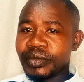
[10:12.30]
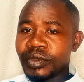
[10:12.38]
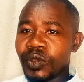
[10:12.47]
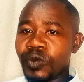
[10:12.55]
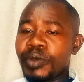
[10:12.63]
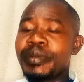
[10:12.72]

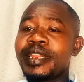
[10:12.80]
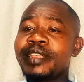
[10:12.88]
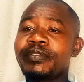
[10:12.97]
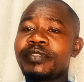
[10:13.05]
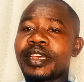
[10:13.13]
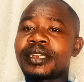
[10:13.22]
We
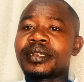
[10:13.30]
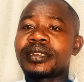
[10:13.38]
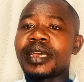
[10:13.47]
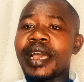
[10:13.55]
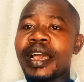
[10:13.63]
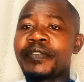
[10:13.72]
believe that
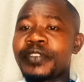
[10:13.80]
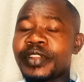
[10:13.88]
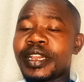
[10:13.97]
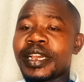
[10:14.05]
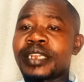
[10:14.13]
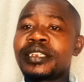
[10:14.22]

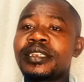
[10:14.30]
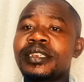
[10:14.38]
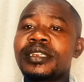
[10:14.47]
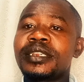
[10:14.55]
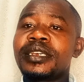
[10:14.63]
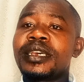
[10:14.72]
Africans,
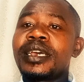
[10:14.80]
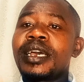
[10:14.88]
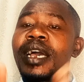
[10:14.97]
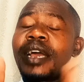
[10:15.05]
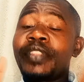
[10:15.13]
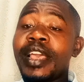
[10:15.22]

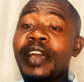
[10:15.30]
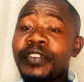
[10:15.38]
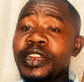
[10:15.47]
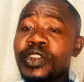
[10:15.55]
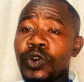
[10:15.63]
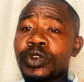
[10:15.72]
the
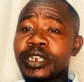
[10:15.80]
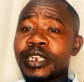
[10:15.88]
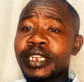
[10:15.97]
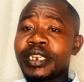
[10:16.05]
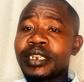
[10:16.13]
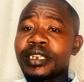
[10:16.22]
African
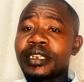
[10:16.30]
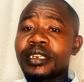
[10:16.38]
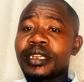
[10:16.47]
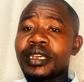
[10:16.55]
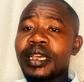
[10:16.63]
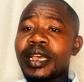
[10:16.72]
continent,
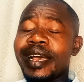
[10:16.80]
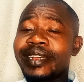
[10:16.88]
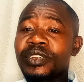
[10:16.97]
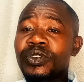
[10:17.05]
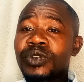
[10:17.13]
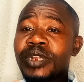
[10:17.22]

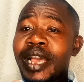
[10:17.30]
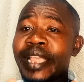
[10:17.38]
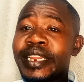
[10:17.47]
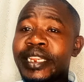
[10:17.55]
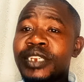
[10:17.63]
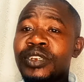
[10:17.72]
has got
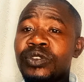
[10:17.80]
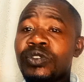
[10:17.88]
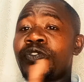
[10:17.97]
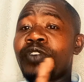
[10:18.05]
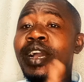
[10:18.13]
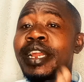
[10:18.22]
high rate
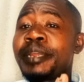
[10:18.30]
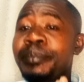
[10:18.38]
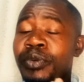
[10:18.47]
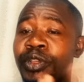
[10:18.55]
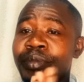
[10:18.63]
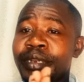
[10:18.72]
of
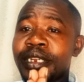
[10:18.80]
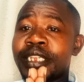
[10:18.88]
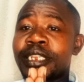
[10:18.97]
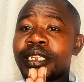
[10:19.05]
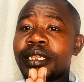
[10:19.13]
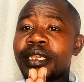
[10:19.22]
unemployment,
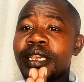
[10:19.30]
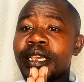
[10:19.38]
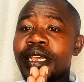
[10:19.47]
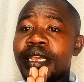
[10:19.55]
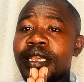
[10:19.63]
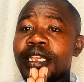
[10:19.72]

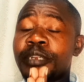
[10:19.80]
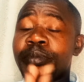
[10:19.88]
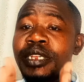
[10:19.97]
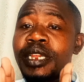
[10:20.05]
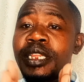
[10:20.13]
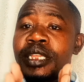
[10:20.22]

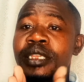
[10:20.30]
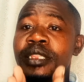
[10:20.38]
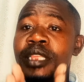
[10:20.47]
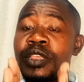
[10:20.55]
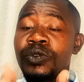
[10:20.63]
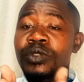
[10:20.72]
especially
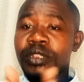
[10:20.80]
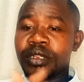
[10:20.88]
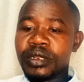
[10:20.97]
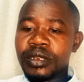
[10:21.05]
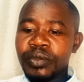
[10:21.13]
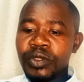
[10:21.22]
the
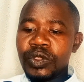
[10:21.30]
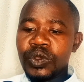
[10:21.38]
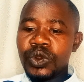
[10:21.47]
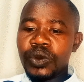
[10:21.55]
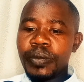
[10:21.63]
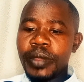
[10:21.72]
youths.
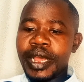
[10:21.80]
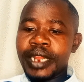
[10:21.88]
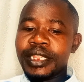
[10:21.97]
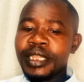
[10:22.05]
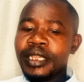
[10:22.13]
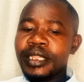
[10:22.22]
You know,
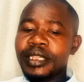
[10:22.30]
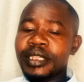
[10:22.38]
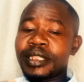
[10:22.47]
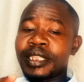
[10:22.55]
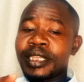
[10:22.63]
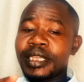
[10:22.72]
and
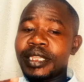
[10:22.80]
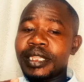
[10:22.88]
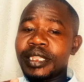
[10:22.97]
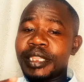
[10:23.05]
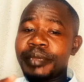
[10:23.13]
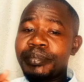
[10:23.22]

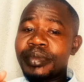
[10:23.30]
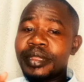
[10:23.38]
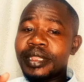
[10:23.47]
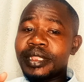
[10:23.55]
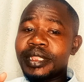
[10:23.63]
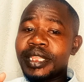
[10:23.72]

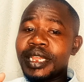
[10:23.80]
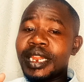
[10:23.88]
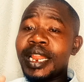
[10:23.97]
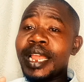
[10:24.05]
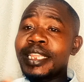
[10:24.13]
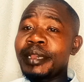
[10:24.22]
the
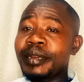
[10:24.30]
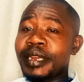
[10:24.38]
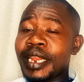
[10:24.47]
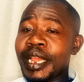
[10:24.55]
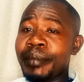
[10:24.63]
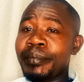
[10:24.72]
larger
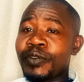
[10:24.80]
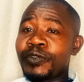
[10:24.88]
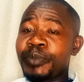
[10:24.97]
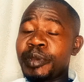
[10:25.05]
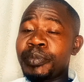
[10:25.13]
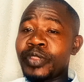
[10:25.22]
number
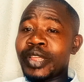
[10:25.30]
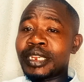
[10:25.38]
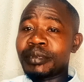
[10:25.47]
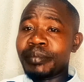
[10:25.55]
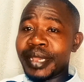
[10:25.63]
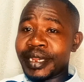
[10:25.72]
of people
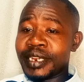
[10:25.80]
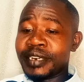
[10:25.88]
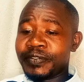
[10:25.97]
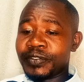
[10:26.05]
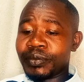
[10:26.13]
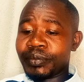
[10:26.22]
that migrate
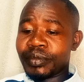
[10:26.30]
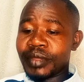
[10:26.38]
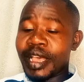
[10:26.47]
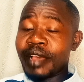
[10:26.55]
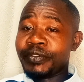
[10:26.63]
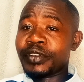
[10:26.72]
from
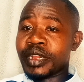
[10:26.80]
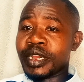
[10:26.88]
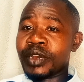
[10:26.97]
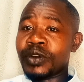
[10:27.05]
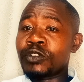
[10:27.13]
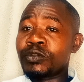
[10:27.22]

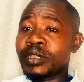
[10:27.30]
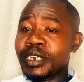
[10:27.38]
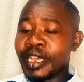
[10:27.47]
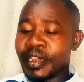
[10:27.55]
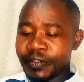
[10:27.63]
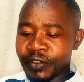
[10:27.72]
Africa or
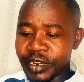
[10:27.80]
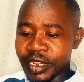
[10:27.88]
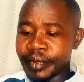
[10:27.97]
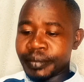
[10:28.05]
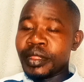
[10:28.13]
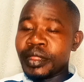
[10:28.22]
within
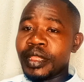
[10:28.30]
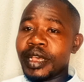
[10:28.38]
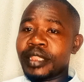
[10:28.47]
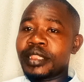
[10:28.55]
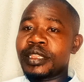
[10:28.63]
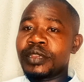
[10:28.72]
Africa
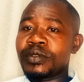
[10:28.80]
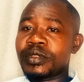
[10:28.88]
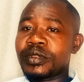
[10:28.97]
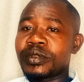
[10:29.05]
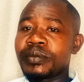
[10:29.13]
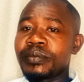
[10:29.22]
are the
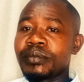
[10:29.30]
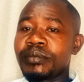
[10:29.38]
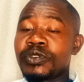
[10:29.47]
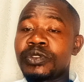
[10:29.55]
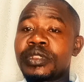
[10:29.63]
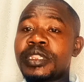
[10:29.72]
youths,
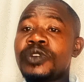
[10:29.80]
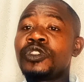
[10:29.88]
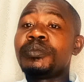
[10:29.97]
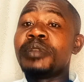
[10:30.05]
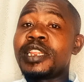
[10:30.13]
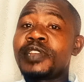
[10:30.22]
because the
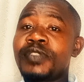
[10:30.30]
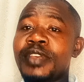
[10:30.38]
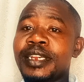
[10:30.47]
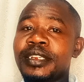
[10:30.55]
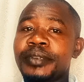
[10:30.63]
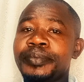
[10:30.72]
youths believe
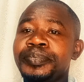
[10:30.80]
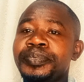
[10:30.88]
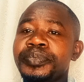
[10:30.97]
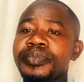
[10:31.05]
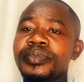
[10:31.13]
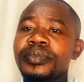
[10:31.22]
that
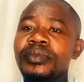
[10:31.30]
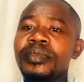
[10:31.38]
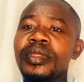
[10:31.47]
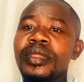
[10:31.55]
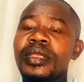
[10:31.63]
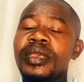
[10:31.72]

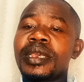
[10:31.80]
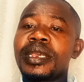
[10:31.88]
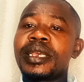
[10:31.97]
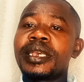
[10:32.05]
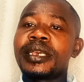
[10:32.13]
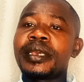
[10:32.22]

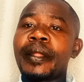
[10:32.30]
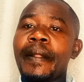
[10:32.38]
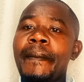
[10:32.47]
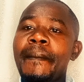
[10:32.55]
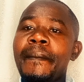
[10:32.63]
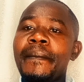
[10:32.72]

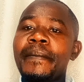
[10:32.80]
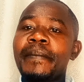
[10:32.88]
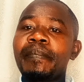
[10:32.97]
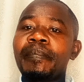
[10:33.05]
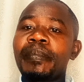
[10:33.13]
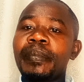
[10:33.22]

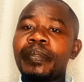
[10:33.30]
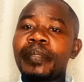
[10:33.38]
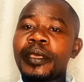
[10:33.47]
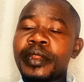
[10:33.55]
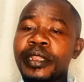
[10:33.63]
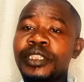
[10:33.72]

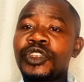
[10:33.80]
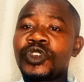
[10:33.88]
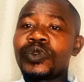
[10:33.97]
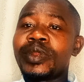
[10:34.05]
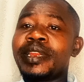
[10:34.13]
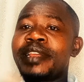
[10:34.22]
the rich
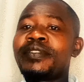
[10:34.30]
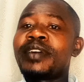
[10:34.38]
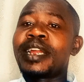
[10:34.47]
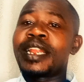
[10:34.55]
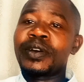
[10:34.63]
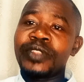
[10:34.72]
will never
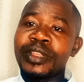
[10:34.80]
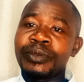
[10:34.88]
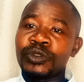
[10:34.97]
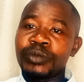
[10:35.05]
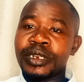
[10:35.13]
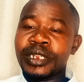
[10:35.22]
allow them
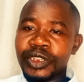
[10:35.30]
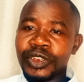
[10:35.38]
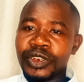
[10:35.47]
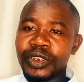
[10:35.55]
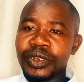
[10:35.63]
to be rich.